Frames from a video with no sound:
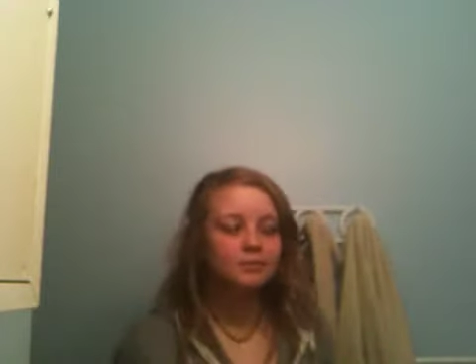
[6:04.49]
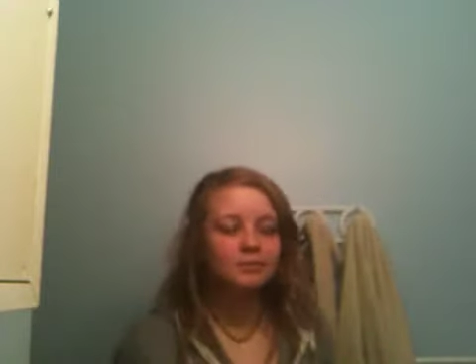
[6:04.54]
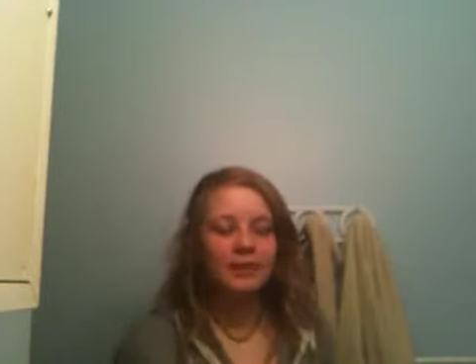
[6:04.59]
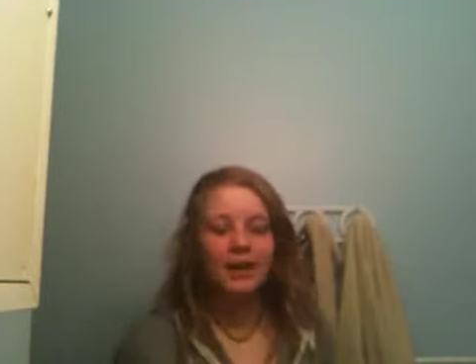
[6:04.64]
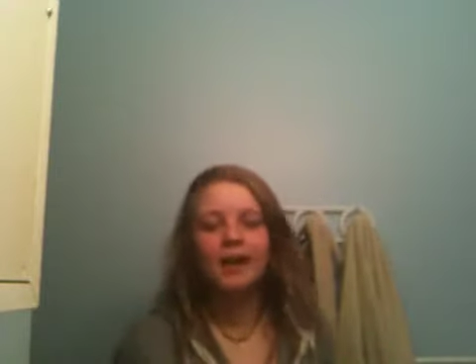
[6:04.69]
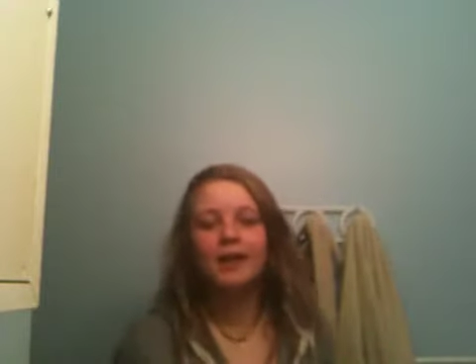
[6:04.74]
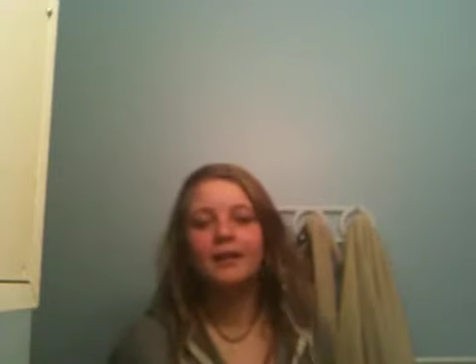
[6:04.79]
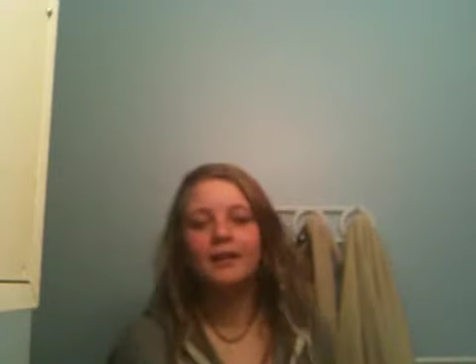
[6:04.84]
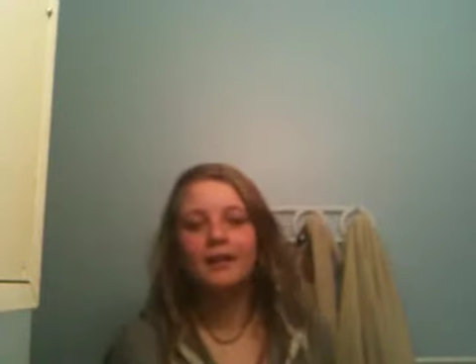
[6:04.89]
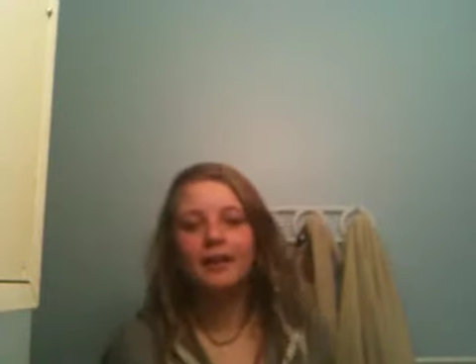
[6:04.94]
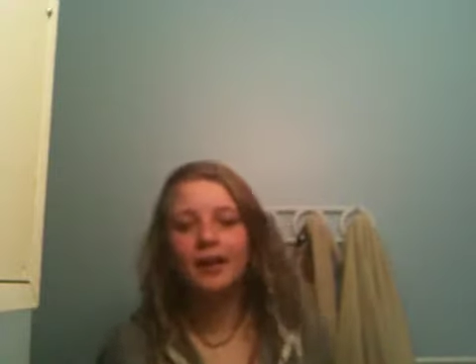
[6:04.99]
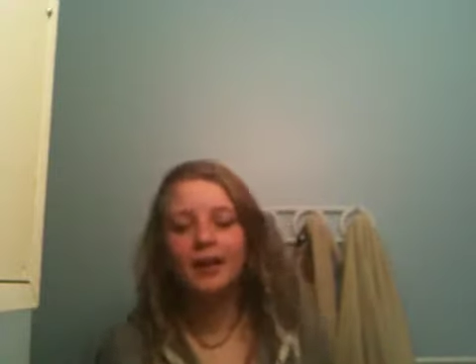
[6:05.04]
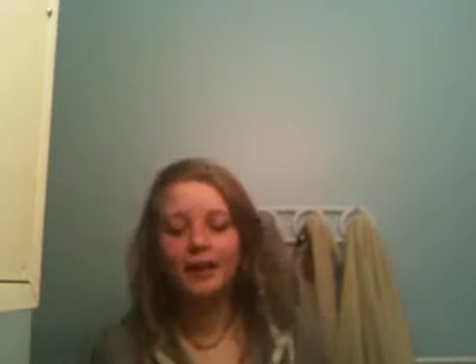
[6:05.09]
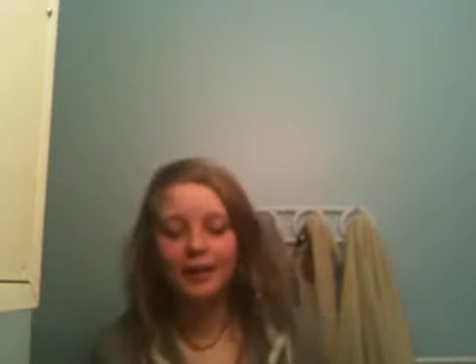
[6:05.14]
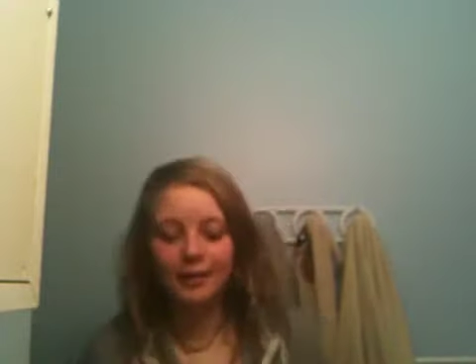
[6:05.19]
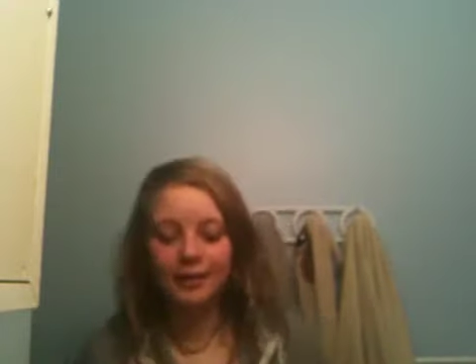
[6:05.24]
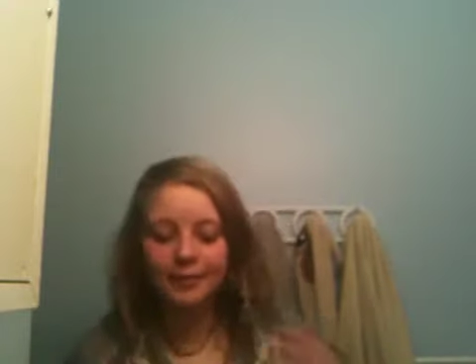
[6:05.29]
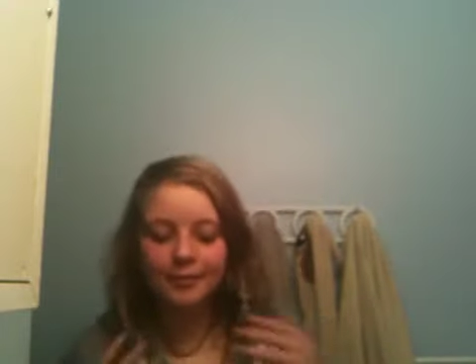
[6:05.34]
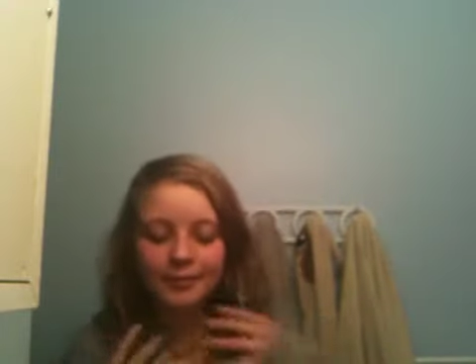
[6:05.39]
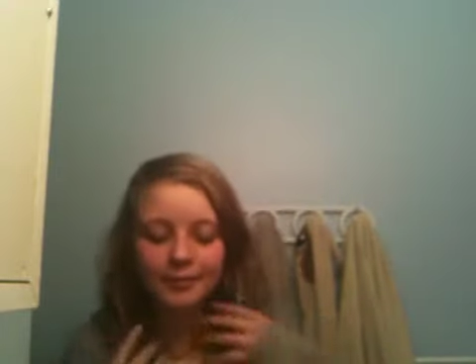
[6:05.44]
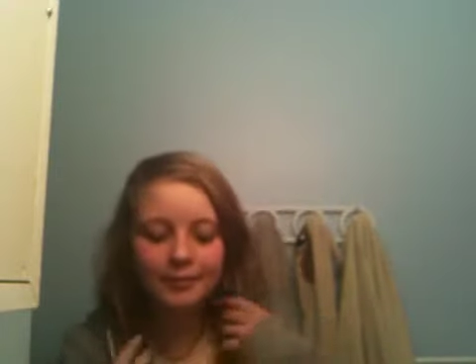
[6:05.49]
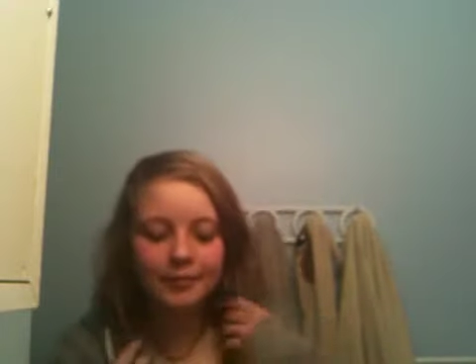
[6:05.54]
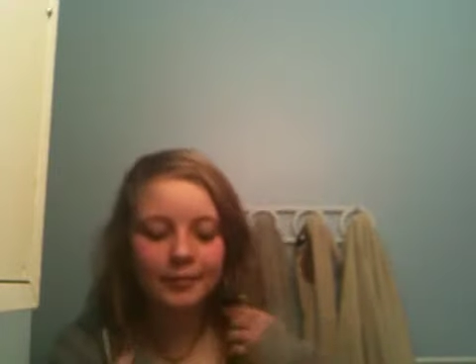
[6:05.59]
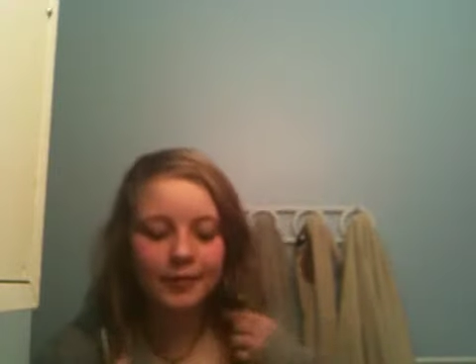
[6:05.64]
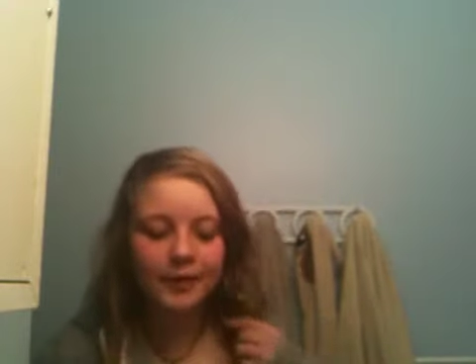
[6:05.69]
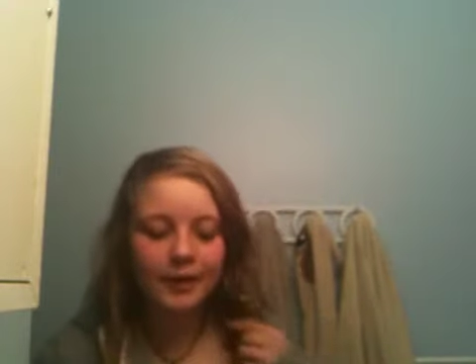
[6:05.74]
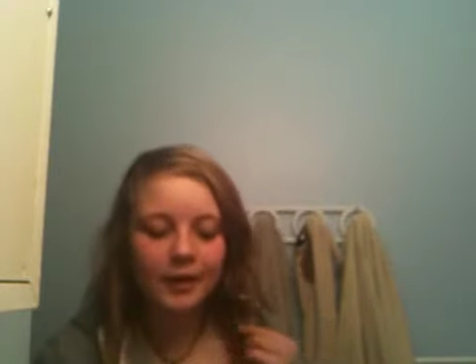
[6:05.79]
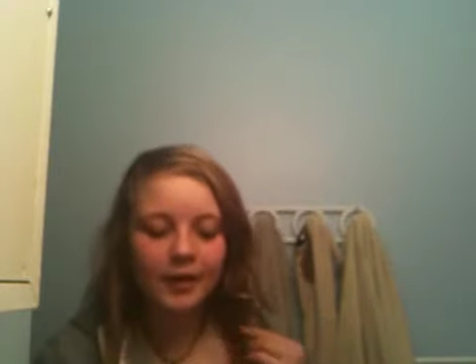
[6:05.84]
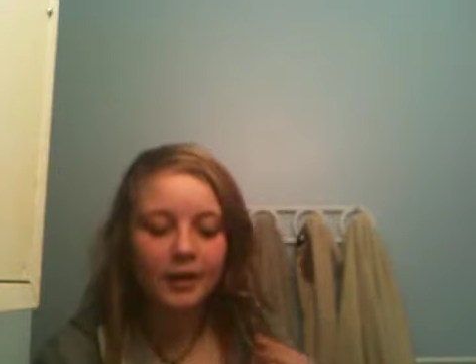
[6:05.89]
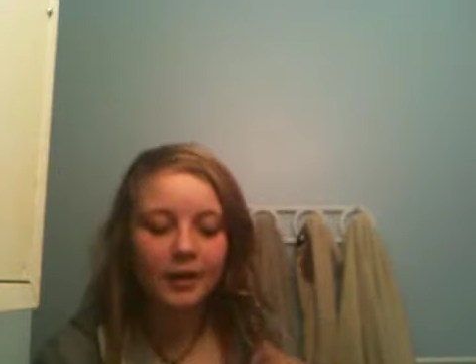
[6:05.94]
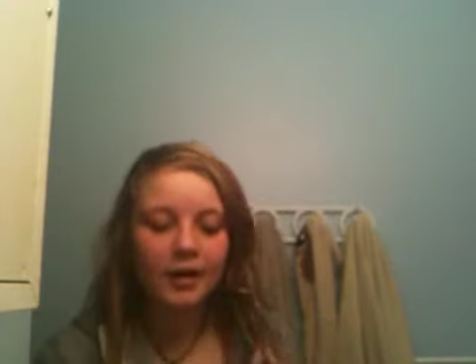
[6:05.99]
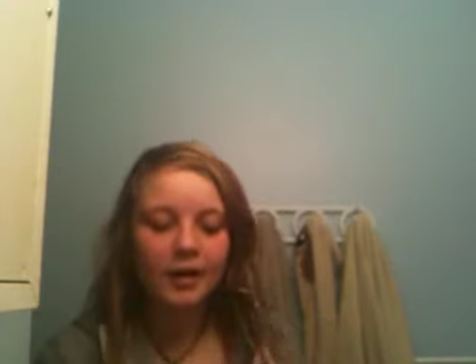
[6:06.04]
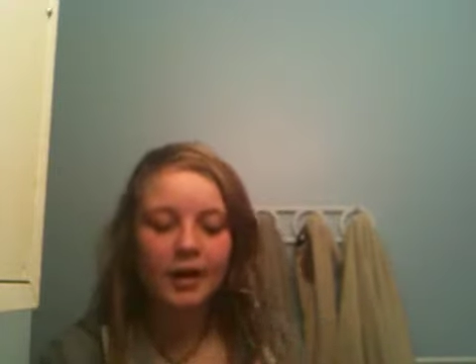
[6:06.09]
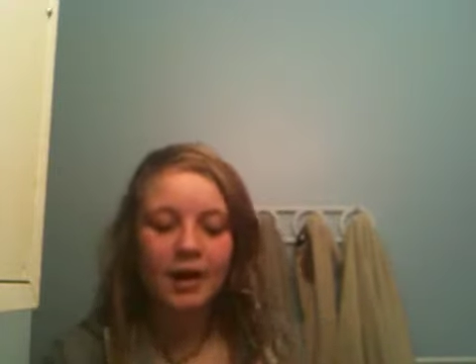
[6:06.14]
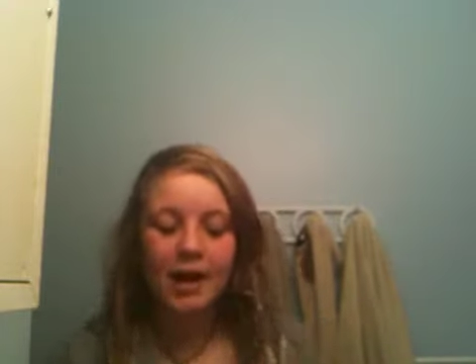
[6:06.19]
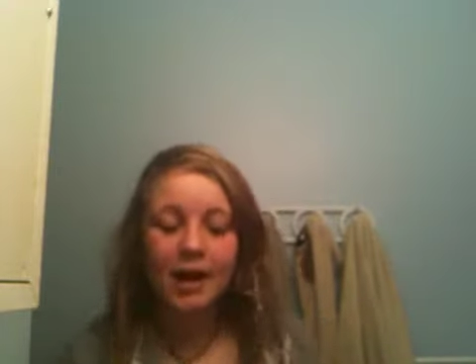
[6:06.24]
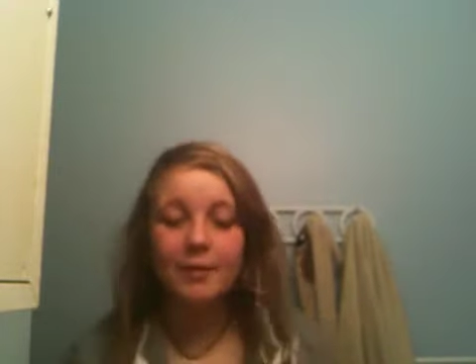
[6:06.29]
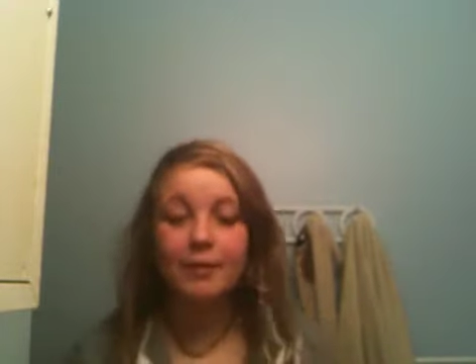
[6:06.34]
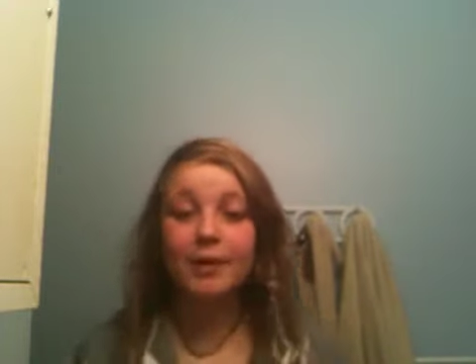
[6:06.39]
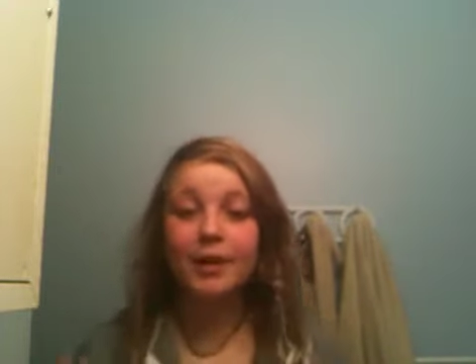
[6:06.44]
Yeah.
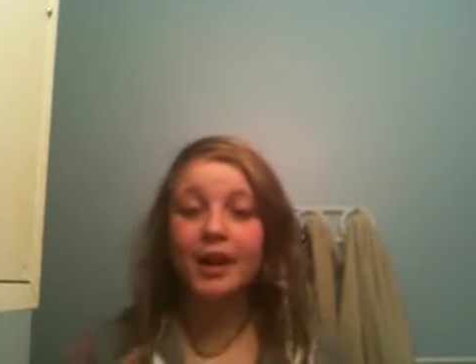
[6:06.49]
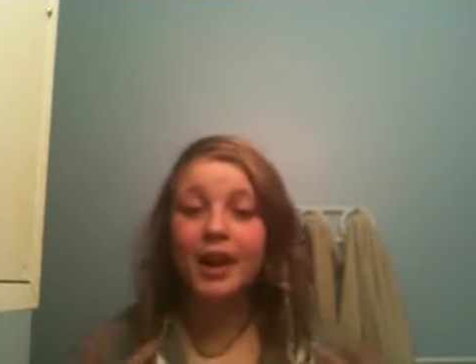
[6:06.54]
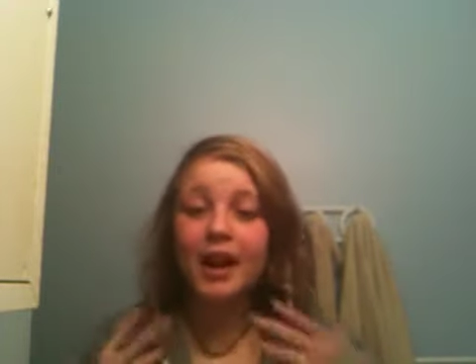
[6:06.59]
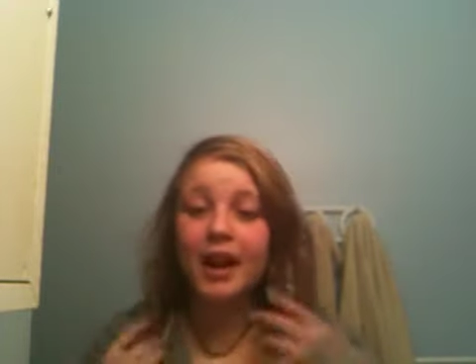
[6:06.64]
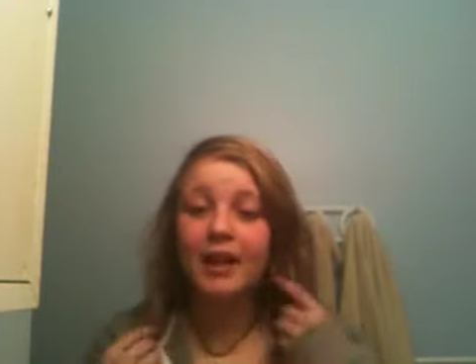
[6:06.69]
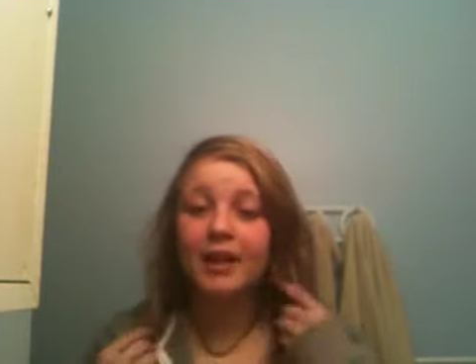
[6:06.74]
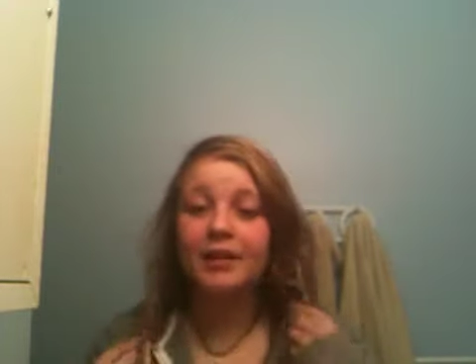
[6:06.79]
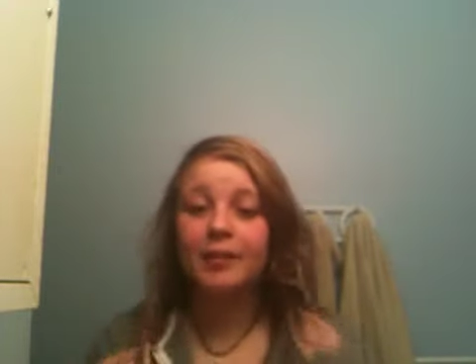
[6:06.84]
But yeah,